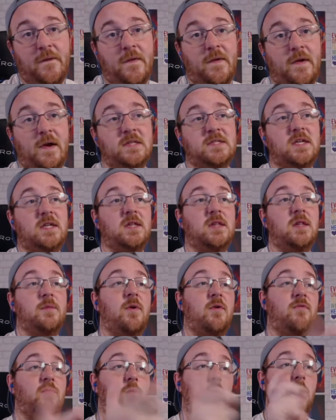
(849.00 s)
So you think they're
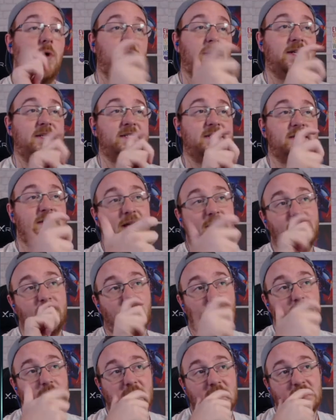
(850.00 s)
both working together on
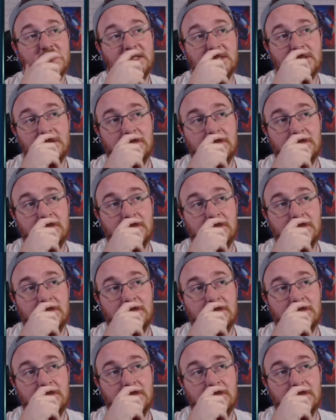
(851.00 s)
this?